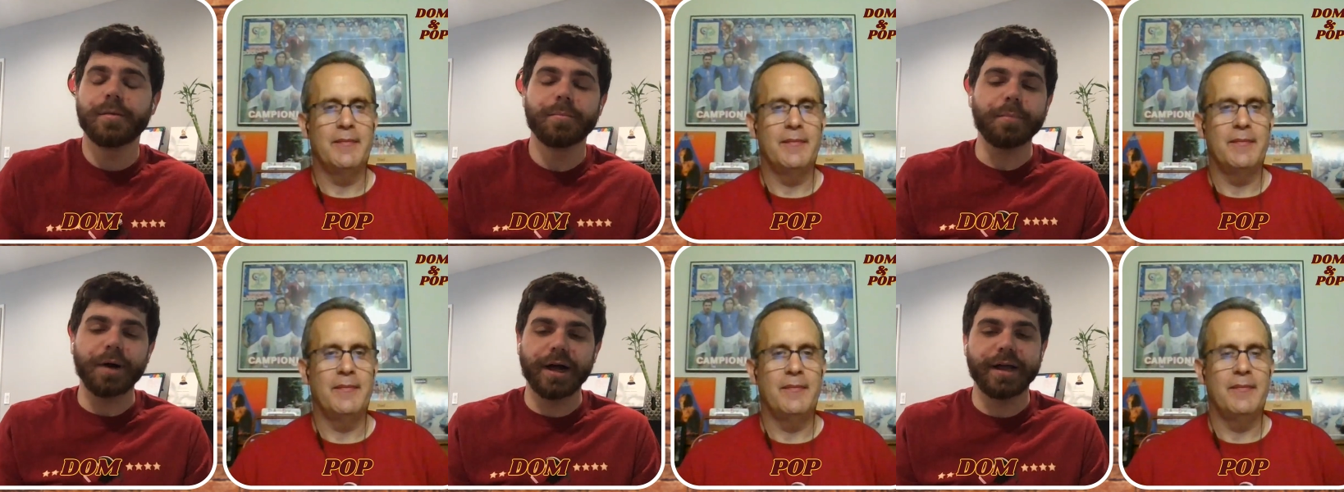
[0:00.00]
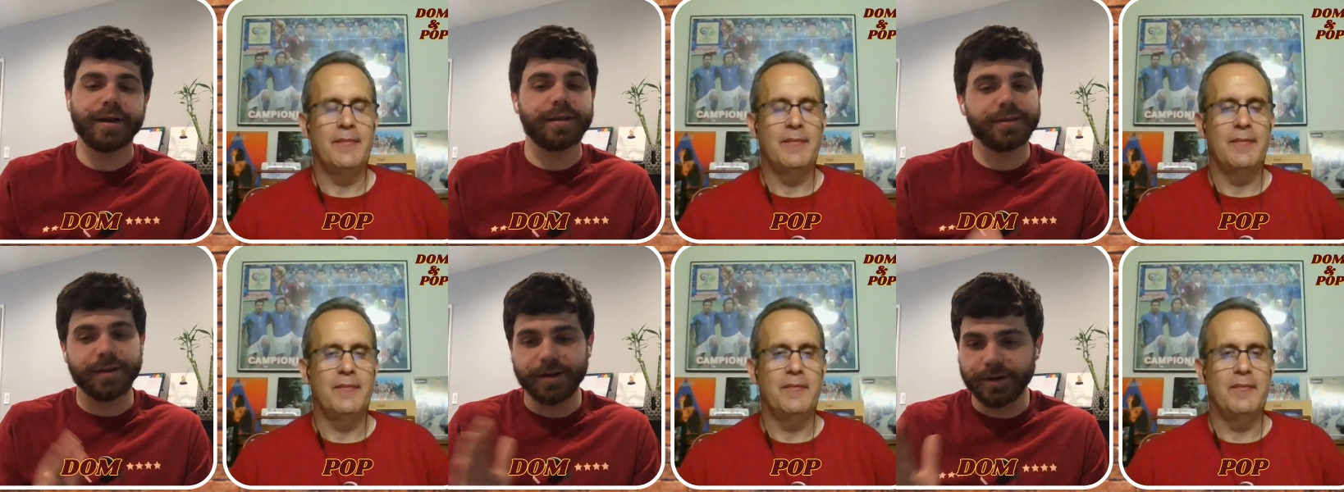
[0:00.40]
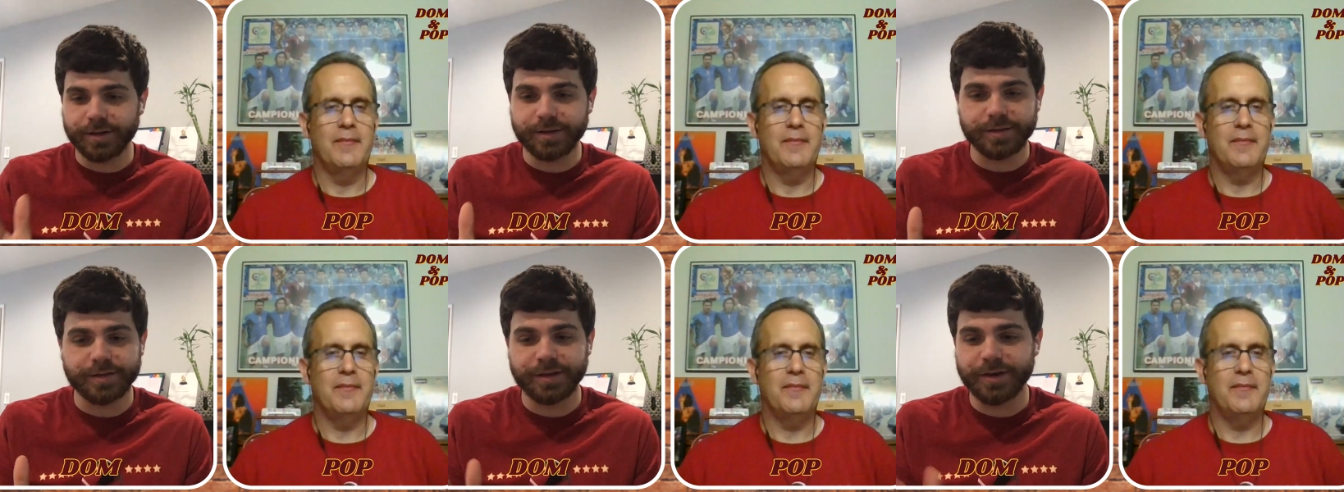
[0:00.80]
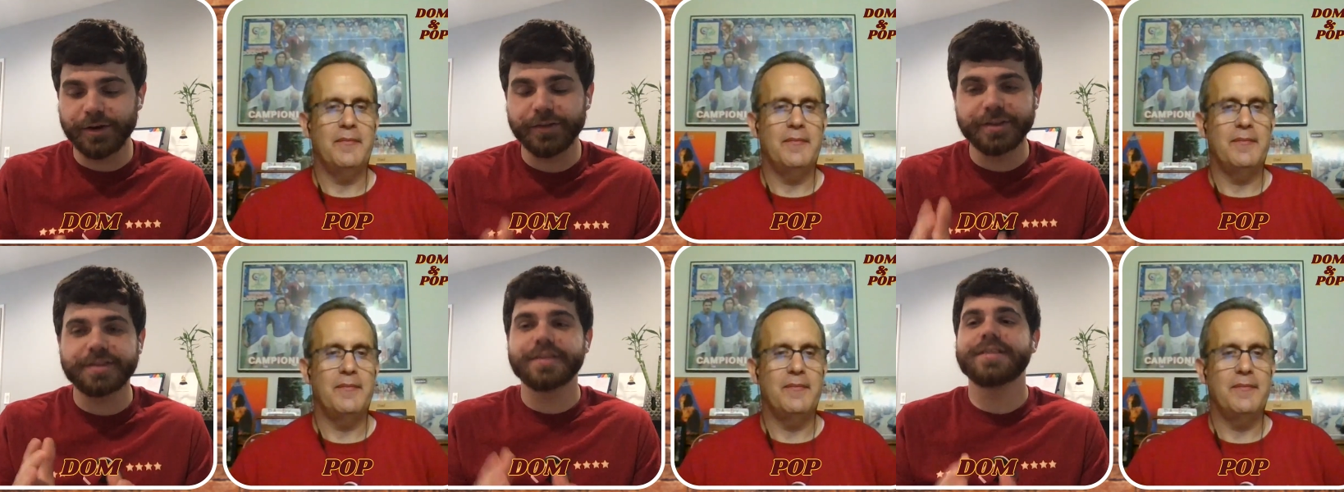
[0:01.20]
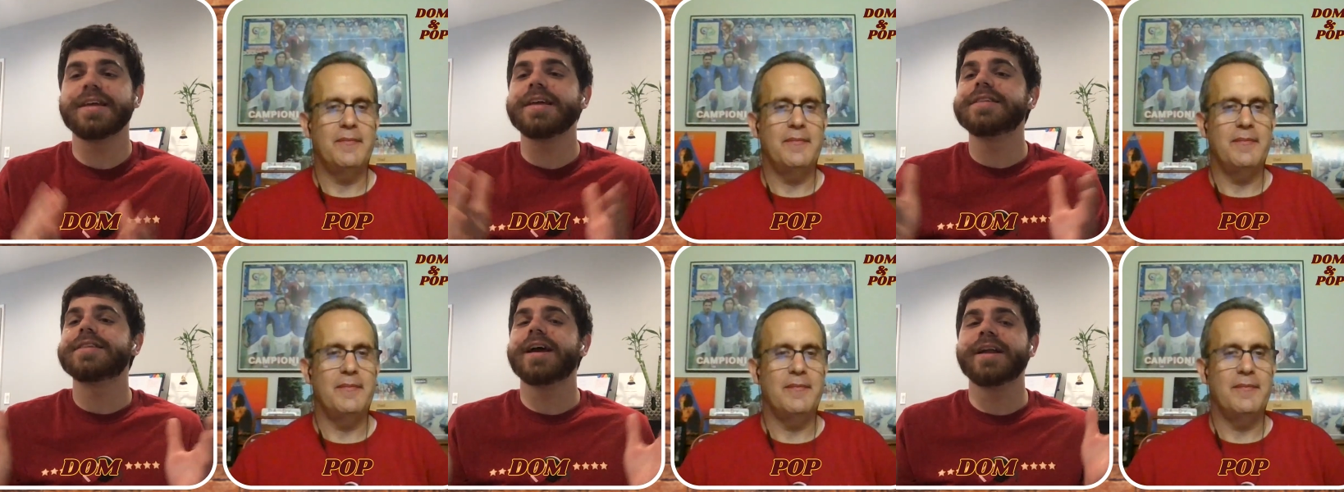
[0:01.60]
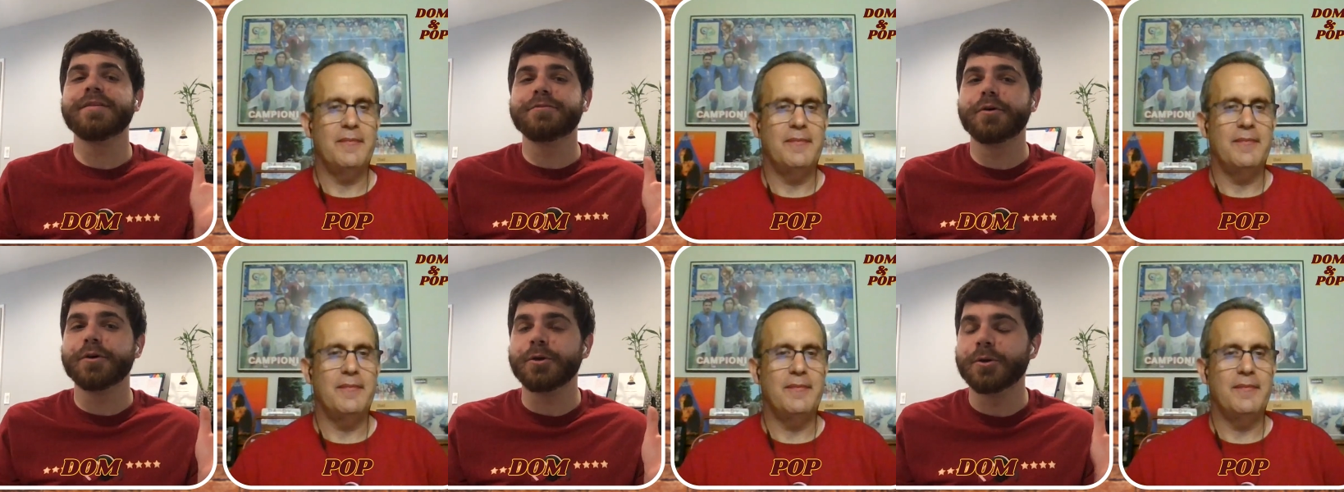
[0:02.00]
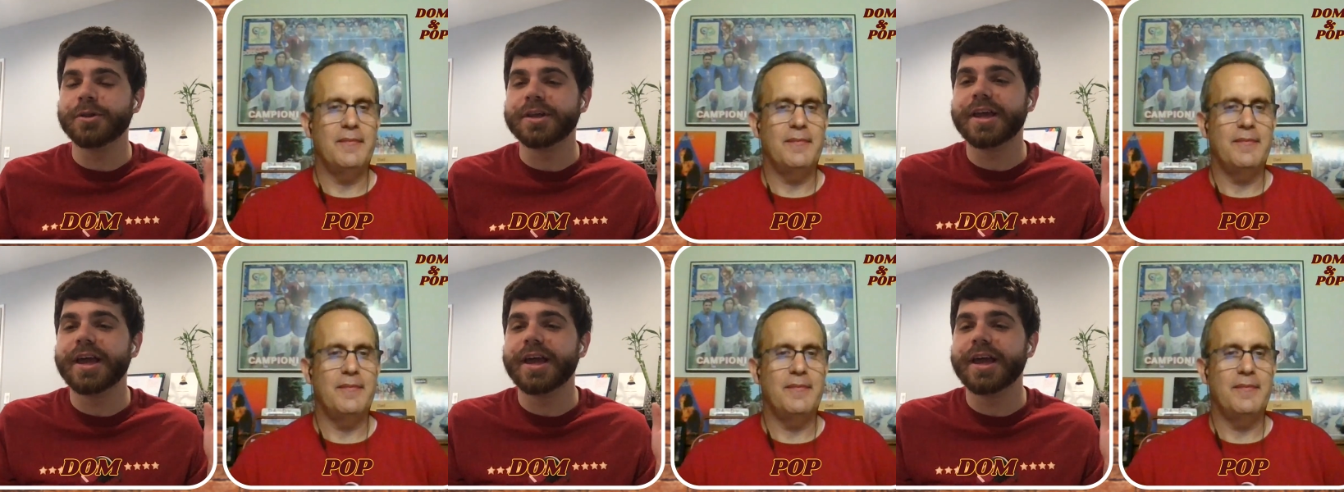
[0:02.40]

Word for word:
Speaker 1: But, well, you know, this is the inside info you only get